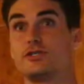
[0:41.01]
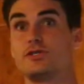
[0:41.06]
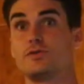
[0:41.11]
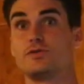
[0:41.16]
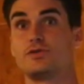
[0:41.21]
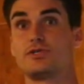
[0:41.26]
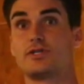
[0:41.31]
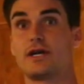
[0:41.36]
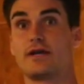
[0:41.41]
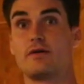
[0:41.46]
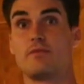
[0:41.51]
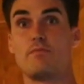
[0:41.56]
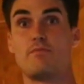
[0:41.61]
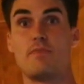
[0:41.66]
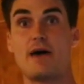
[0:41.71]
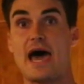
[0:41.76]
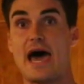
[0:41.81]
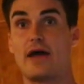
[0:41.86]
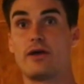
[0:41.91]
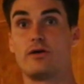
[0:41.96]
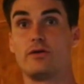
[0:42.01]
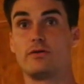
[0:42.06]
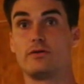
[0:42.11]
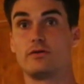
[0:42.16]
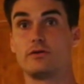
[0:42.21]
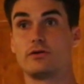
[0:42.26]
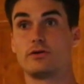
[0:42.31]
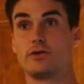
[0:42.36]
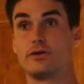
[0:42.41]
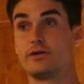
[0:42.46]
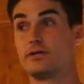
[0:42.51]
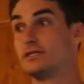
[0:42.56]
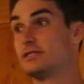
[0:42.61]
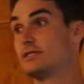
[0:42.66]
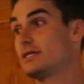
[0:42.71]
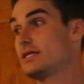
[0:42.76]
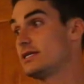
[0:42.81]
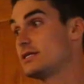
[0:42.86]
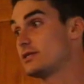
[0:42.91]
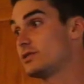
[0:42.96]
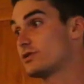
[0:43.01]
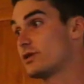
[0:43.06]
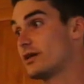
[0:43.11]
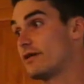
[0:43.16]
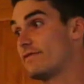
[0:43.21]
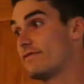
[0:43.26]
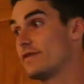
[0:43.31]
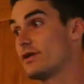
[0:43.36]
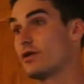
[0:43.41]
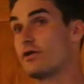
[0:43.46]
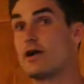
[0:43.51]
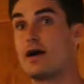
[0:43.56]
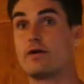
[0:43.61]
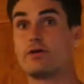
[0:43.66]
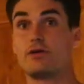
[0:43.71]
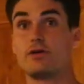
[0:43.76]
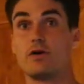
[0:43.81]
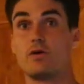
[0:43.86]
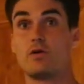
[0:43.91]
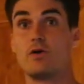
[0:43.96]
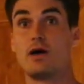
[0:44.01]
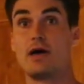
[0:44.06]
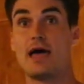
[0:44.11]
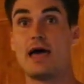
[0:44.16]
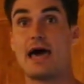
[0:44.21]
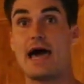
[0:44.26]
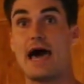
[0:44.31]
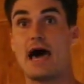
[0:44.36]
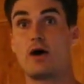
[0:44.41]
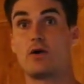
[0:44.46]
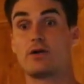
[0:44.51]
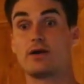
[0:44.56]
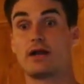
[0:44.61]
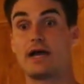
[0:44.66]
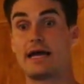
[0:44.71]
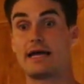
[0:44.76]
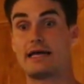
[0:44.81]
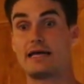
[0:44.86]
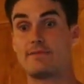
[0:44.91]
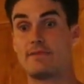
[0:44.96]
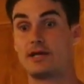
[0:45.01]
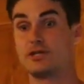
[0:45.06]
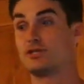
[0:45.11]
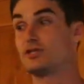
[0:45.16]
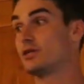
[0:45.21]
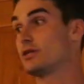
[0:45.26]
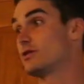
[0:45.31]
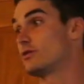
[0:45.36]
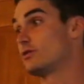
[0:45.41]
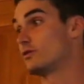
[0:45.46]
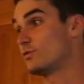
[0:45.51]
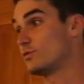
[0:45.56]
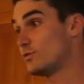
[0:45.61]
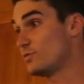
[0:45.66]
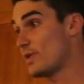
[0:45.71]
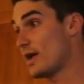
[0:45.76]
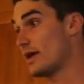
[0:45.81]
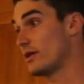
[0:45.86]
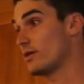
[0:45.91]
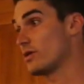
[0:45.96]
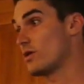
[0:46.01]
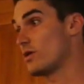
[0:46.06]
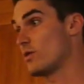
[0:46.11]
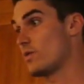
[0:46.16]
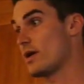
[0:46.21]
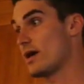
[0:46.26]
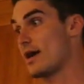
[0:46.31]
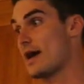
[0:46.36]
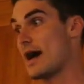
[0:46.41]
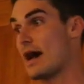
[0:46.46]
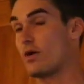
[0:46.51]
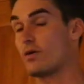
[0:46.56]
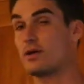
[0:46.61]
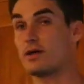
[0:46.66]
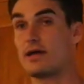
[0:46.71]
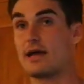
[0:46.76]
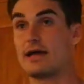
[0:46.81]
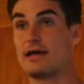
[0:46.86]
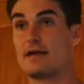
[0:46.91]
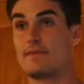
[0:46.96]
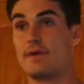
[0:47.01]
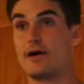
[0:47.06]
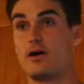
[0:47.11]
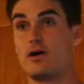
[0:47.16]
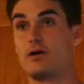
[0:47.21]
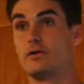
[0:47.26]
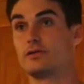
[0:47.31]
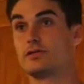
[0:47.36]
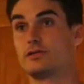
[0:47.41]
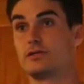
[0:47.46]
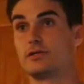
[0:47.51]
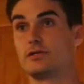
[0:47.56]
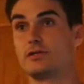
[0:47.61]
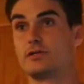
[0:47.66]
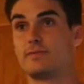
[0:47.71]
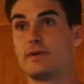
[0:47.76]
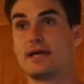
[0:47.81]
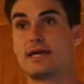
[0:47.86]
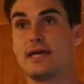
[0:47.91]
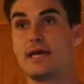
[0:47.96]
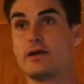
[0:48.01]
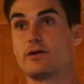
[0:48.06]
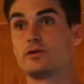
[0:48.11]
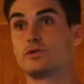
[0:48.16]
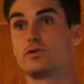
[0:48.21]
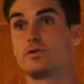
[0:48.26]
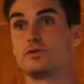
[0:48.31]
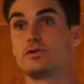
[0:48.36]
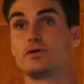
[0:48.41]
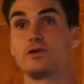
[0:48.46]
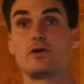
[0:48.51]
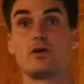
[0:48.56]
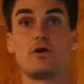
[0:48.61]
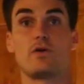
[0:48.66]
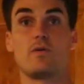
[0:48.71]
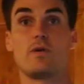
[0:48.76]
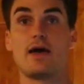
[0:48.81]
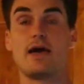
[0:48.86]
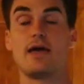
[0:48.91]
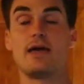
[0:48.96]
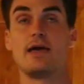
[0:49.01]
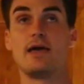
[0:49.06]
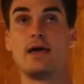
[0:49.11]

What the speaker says: she was just trying to battle her disease, trying to figure out, you know, how can I get my shingles pain to go away? How can I get my ulcers, my canker sores to go away?